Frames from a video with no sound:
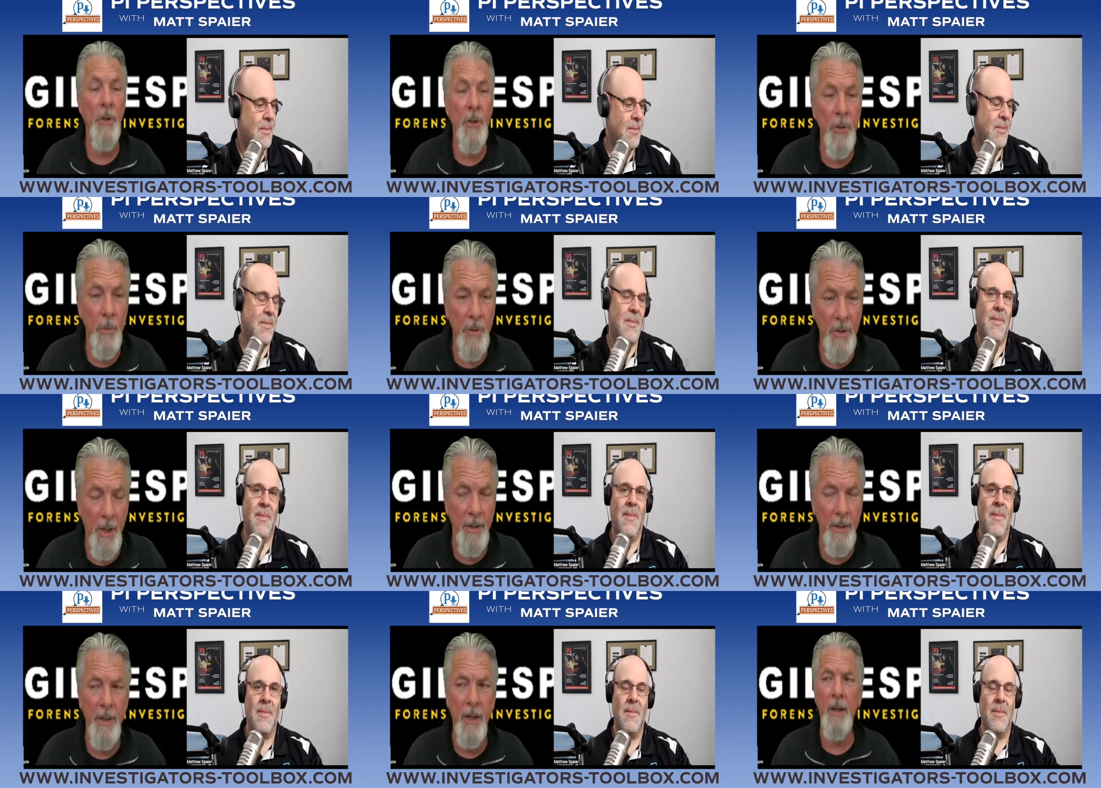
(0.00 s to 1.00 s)
Speaker 1: on a
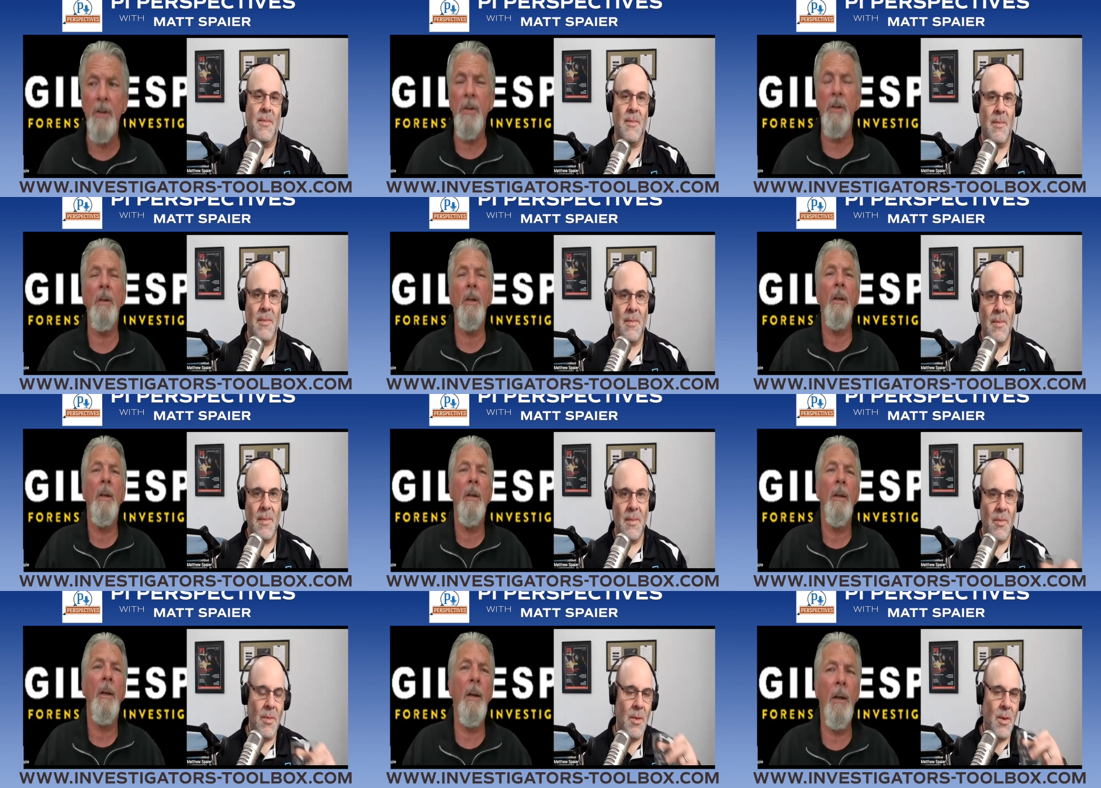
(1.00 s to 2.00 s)
suicide case
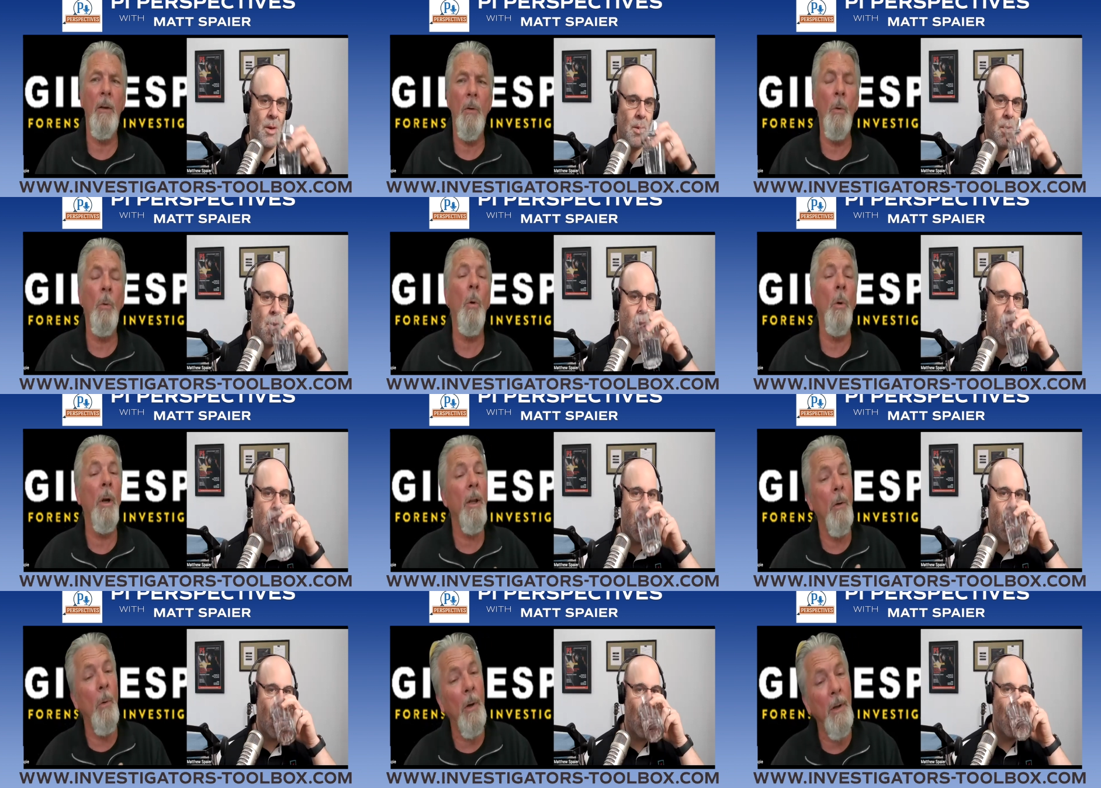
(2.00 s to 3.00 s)
uh or
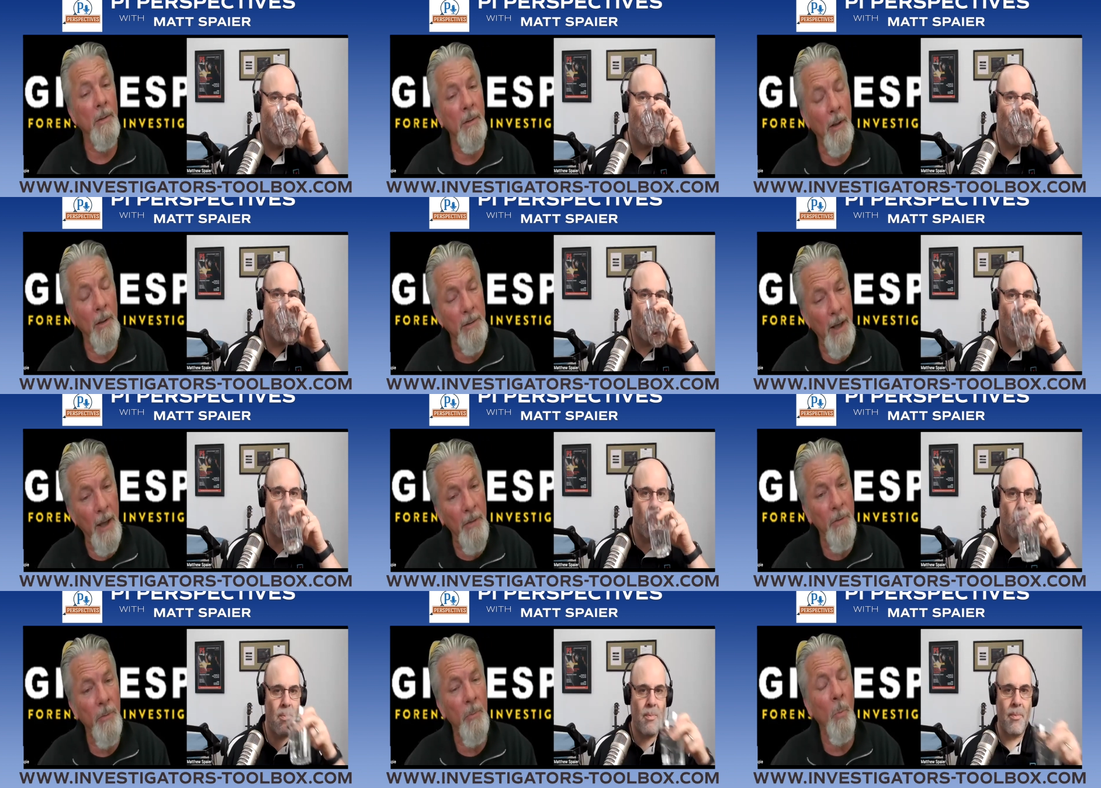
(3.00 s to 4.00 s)
or or a, a
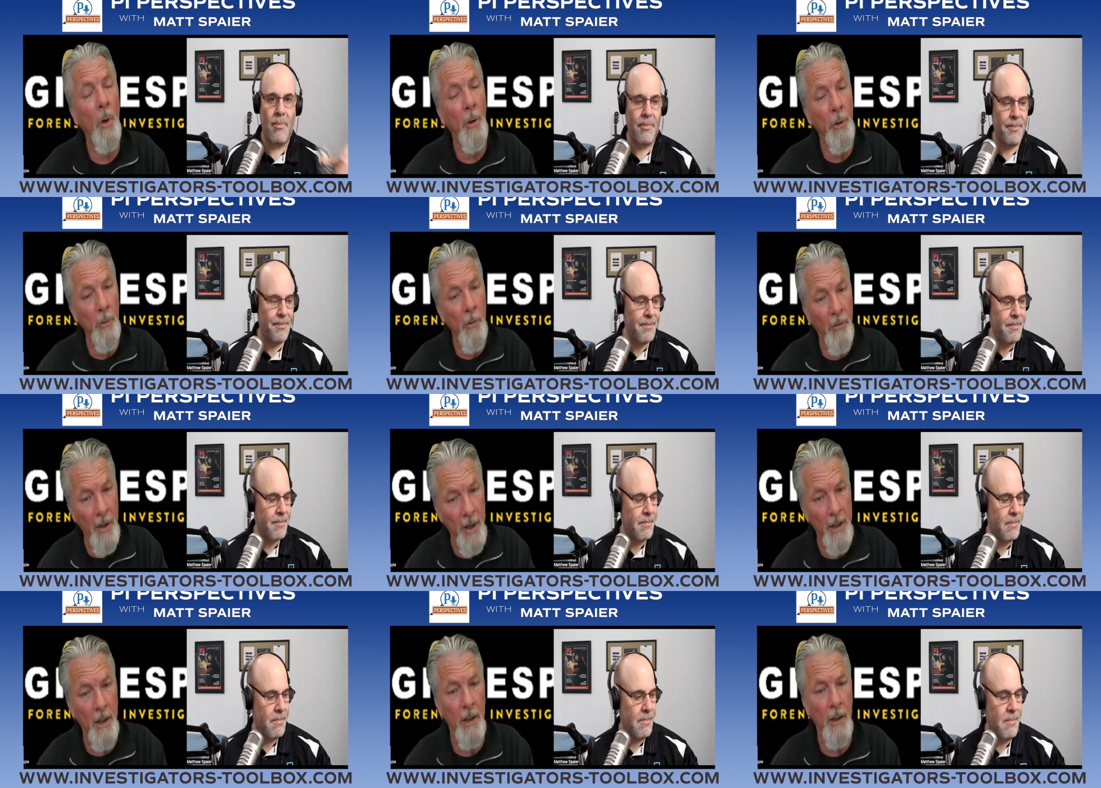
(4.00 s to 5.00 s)
death where you
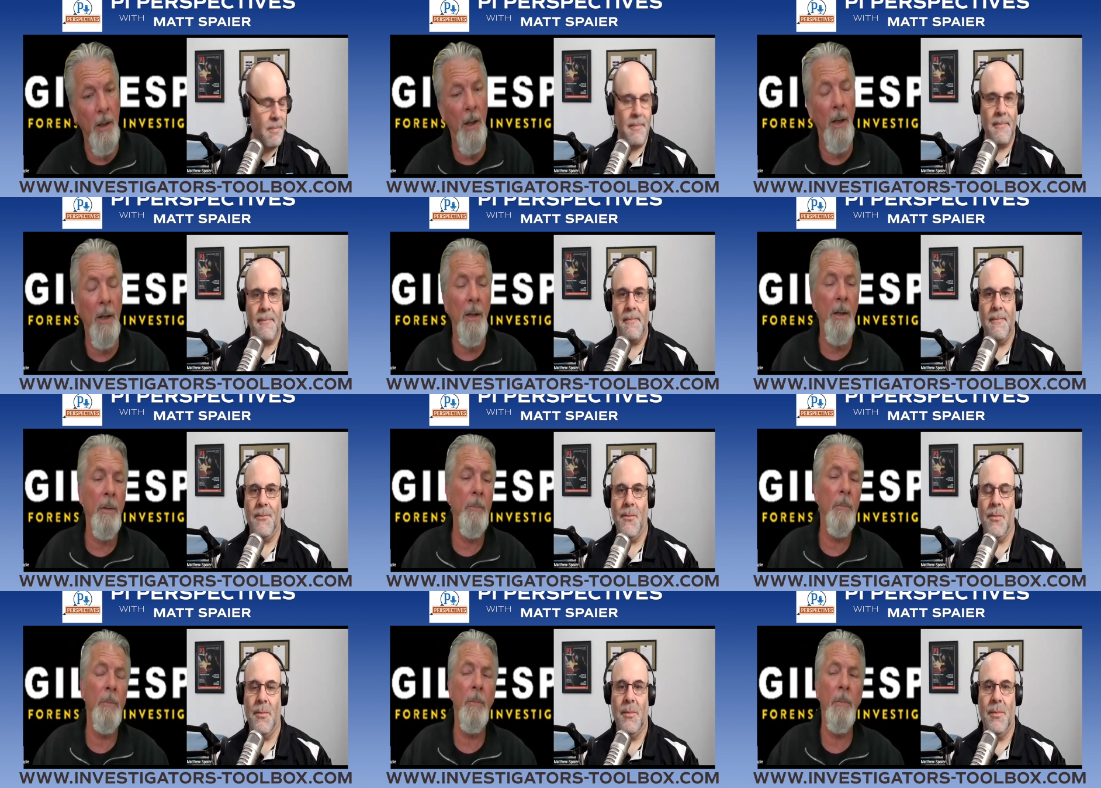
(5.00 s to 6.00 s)
think
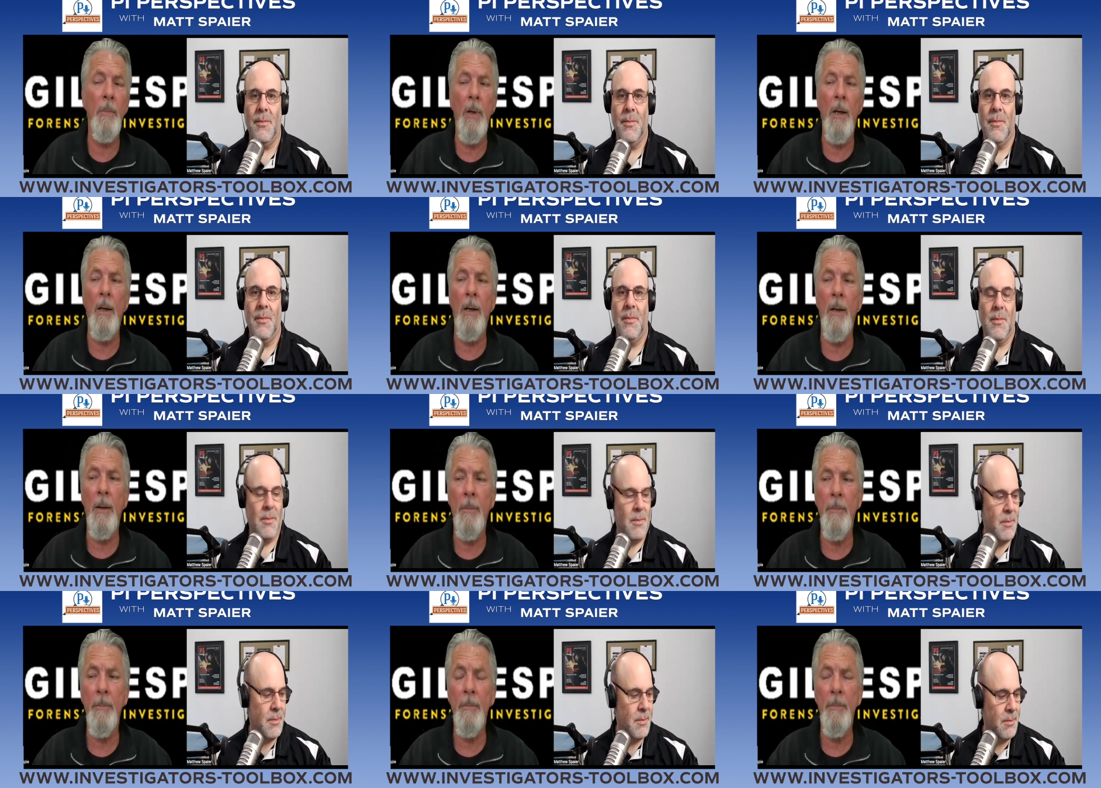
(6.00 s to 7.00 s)
a
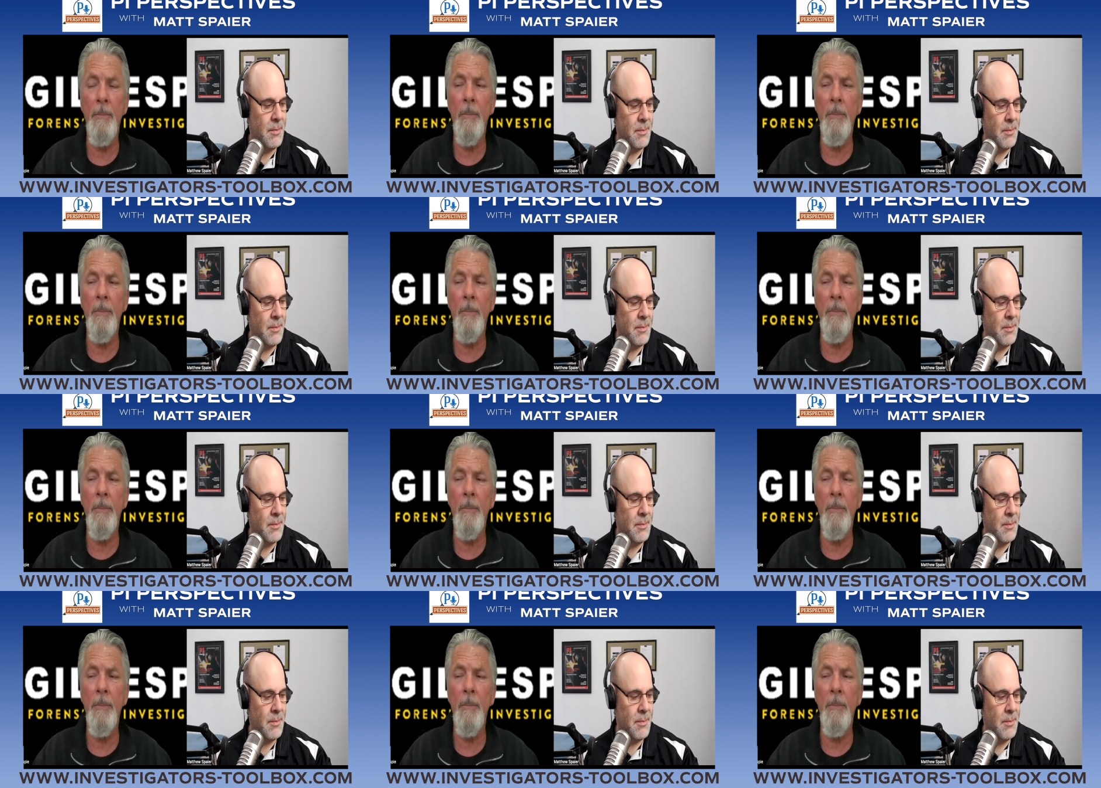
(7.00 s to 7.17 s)
um